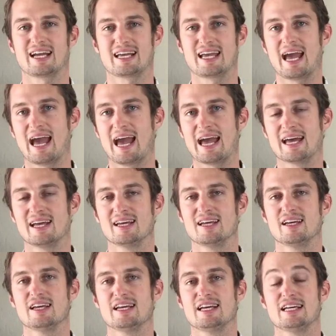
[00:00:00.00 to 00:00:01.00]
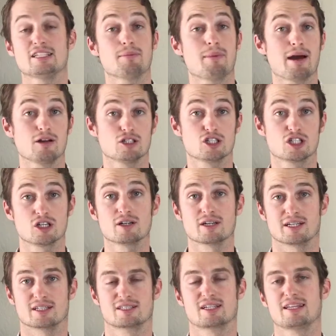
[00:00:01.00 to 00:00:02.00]
I get is about
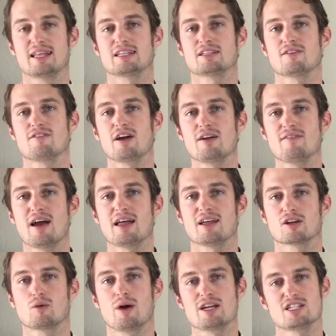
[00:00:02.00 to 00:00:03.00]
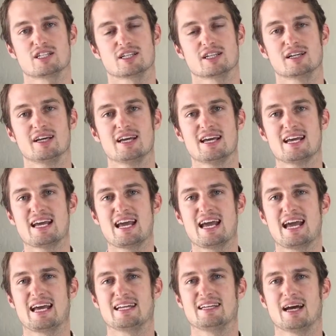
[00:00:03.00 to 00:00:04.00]
insurance, and that's a very valid question.
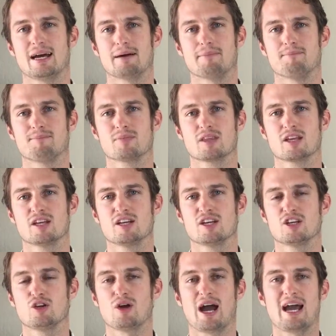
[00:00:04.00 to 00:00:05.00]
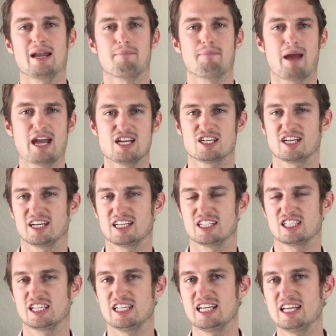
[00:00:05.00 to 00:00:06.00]
And you know, I had a patient
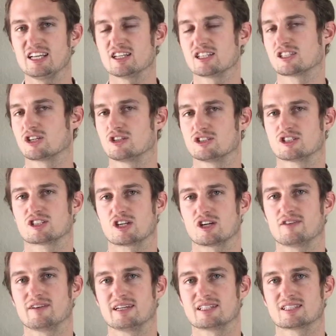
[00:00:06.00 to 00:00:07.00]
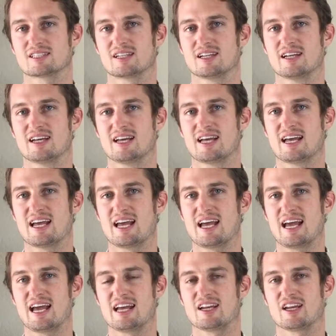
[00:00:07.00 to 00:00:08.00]
and she needed a certain service,
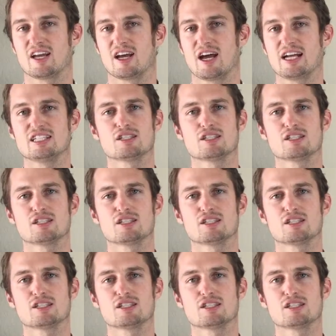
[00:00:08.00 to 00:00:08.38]
and I